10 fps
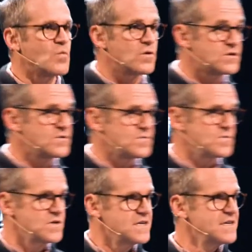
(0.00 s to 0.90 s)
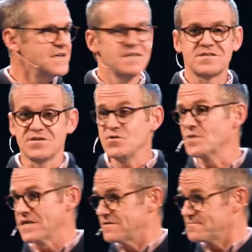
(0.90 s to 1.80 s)
War II to do
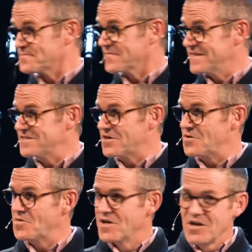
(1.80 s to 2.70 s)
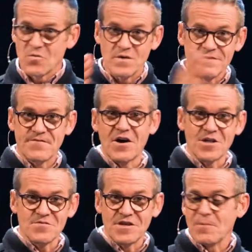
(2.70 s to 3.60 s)
it. And so we
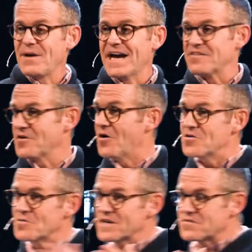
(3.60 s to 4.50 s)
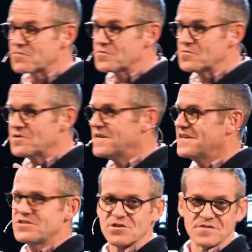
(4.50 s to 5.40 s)
followed their path all the way through,
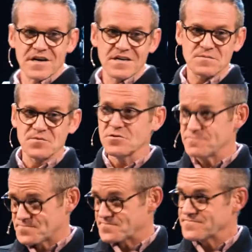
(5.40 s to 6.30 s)
shared the gospel